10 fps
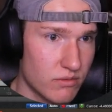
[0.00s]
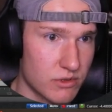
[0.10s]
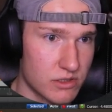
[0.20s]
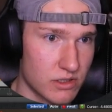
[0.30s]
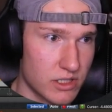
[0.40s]

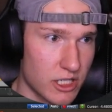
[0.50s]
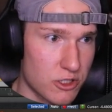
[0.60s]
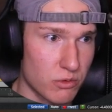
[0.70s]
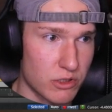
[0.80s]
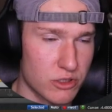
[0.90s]
which is the
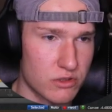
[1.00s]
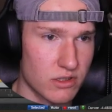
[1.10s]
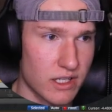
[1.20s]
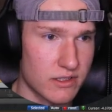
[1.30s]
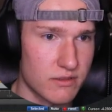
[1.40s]
texture we just
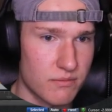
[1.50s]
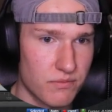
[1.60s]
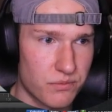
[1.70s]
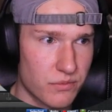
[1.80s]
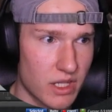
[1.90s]
selected.
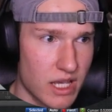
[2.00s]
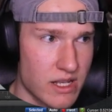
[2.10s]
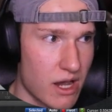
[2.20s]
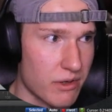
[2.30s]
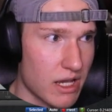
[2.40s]
And
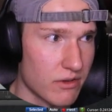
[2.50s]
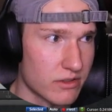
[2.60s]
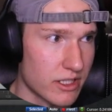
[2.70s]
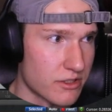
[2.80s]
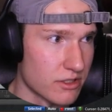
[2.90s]
now we have our
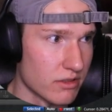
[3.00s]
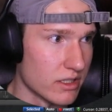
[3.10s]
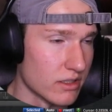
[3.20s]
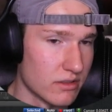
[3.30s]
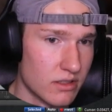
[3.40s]
texture right here.